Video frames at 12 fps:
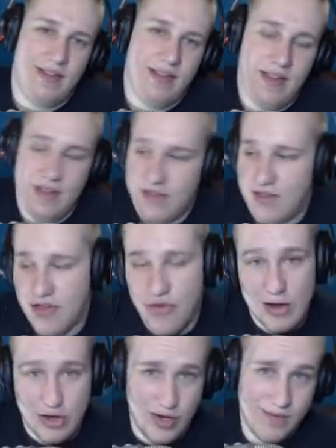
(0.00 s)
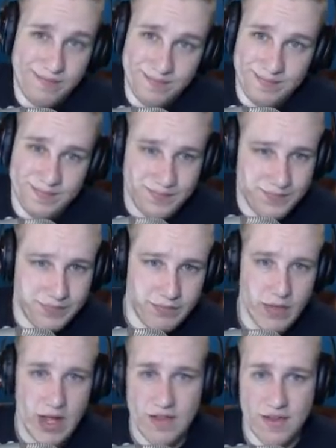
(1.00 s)
It's destruction.
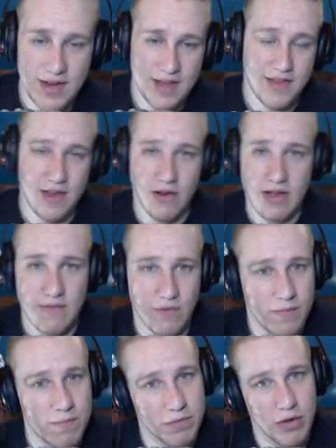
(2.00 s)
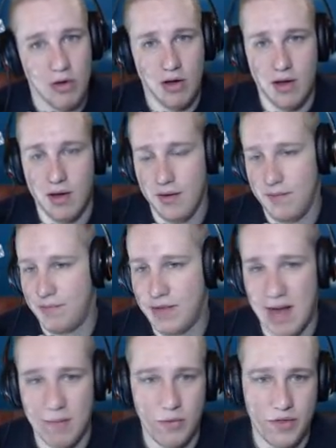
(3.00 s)
It's a necessary evil. Blow a
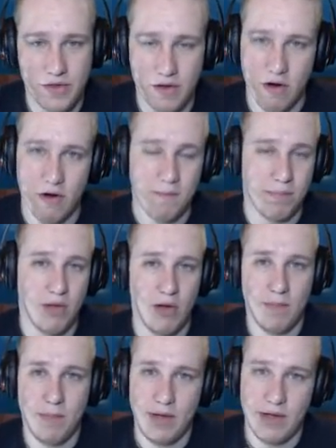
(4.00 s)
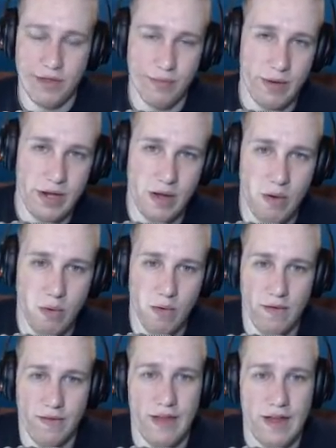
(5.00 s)
combo with this card, blow up a 3 or
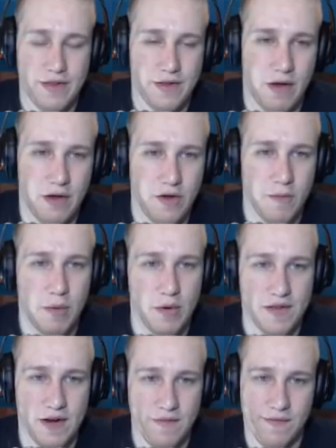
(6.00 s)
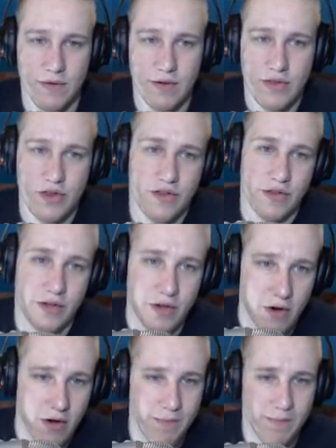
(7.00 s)
less on your opponent's side of the field. It's just a good
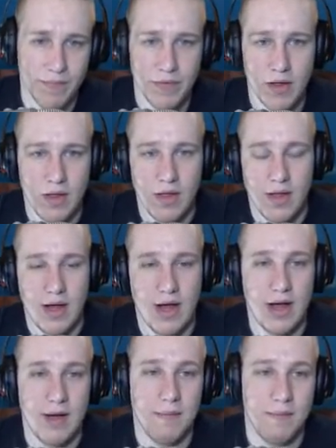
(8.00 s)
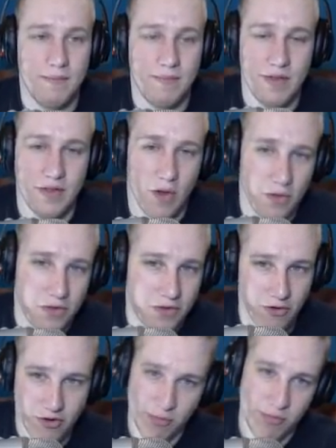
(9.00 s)
card. Also
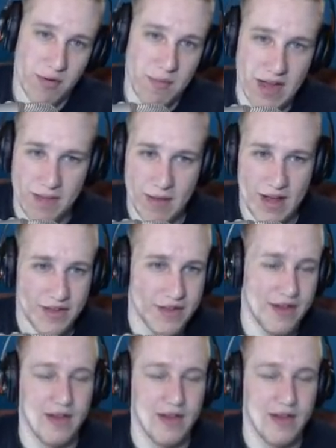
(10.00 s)
searchable by Mighty Mask.